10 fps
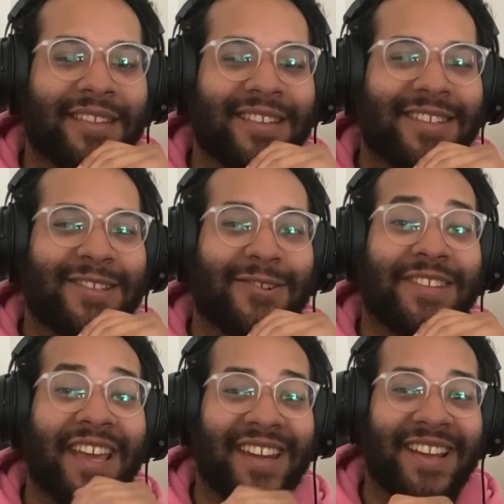Starts
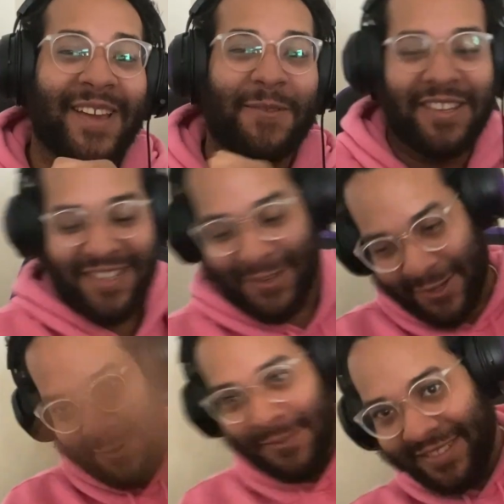hitting him with a
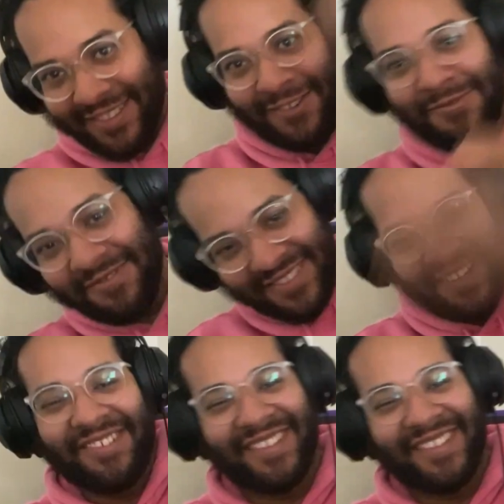kum kum kum.